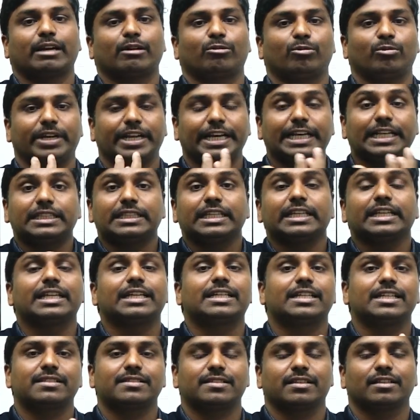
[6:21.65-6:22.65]
anything it
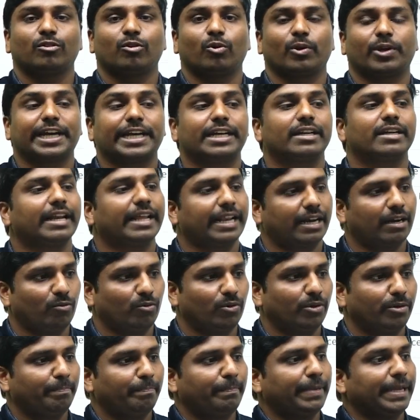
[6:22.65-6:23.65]
is located around.
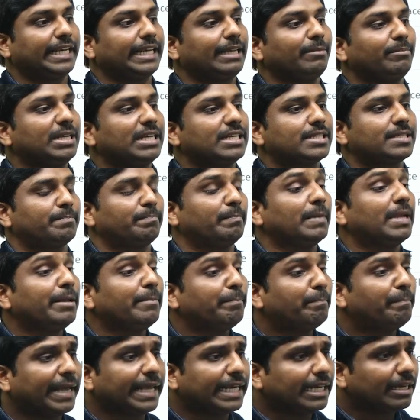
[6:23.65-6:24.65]
Peri means
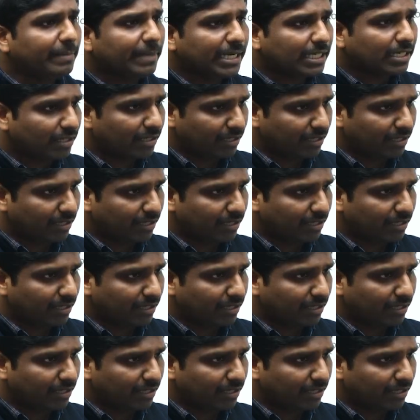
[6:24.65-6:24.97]
perimeter.